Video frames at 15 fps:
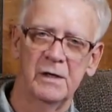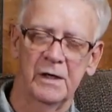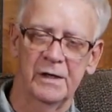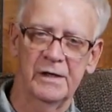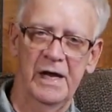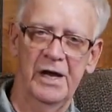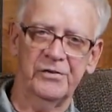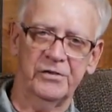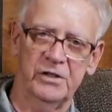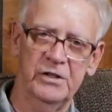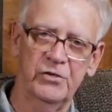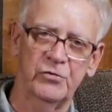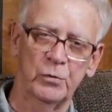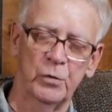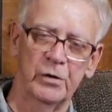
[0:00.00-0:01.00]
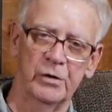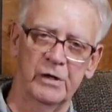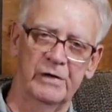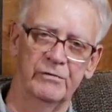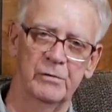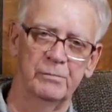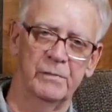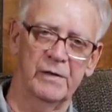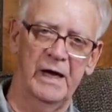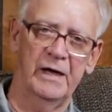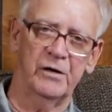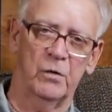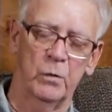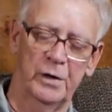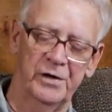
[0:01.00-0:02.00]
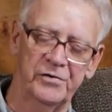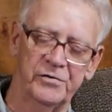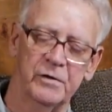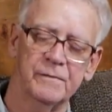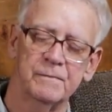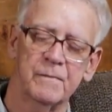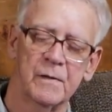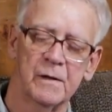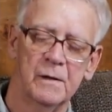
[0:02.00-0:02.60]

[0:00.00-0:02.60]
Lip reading: and ask each one of them that question,